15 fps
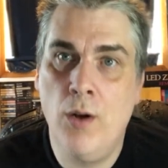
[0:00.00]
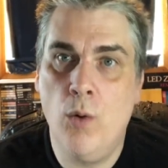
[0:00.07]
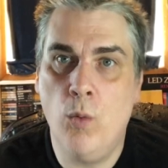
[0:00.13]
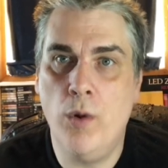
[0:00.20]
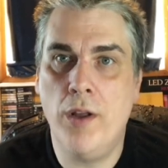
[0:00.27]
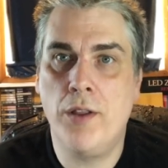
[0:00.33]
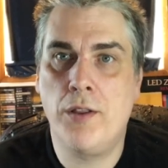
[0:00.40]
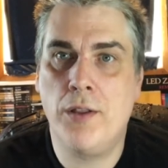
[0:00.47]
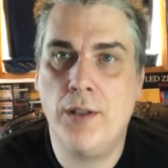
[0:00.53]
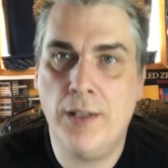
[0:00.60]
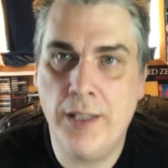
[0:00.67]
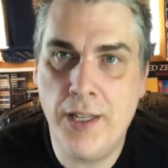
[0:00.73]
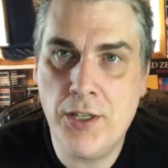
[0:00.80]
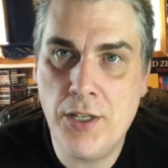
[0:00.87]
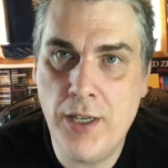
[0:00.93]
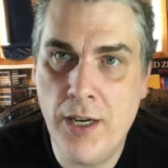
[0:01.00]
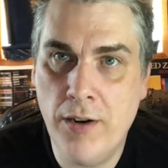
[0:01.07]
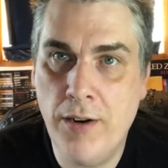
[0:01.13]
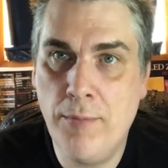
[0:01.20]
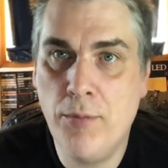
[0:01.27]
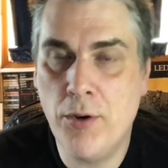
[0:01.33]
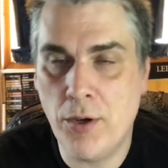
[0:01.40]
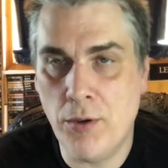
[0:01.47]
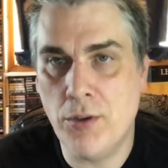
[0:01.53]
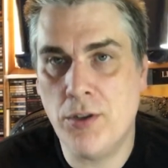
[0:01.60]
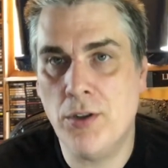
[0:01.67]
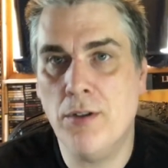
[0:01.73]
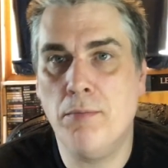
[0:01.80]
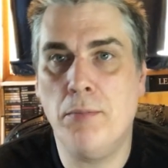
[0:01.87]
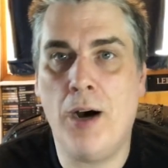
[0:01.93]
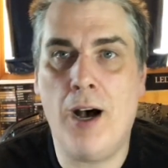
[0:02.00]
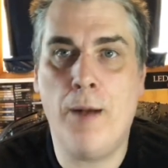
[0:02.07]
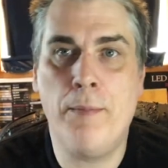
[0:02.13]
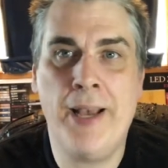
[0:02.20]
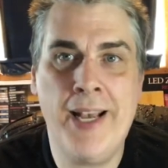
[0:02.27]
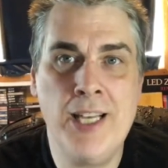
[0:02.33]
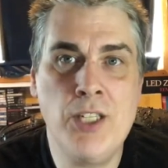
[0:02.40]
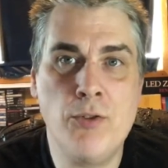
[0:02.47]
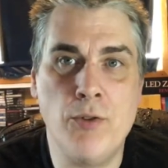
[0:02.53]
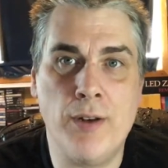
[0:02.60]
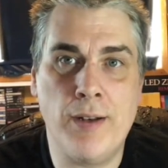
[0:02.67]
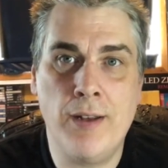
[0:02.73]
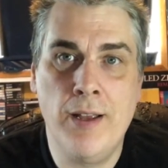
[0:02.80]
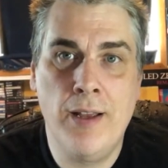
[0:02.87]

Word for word: with legendary producer Bob Ezrin.